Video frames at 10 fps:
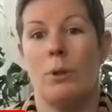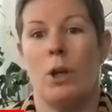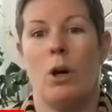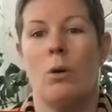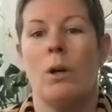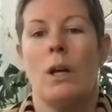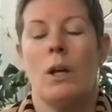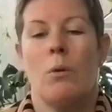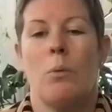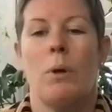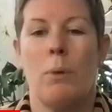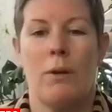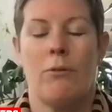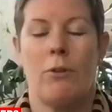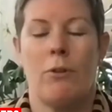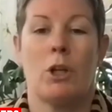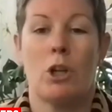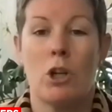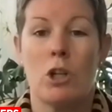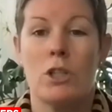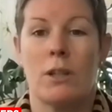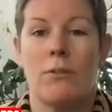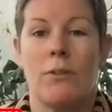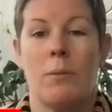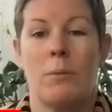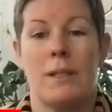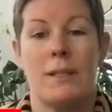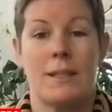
Vice Chair of the Holyoke School Committee, Erin Brunell,